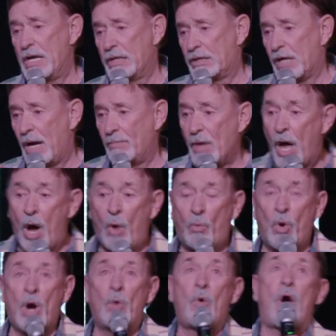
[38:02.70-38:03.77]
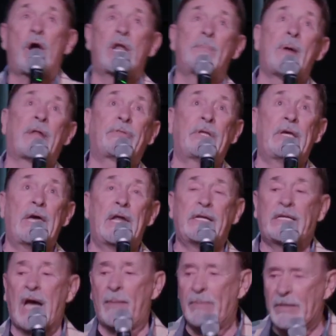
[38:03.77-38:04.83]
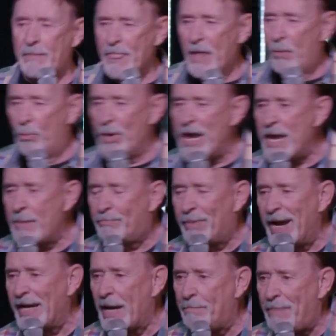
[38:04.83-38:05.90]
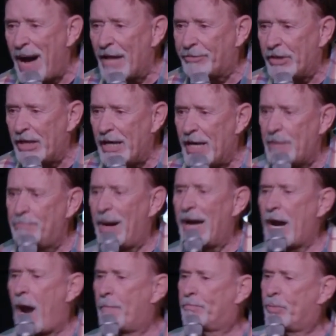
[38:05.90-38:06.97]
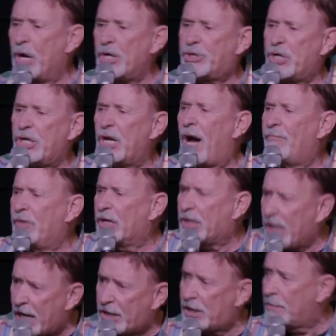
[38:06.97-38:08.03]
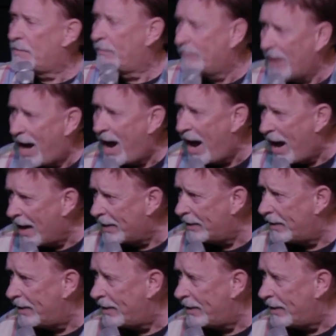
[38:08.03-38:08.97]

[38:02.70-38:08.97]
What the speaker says: end comes. We're worried about the end coming. We bring about the end by our preaching of the kingdom of God.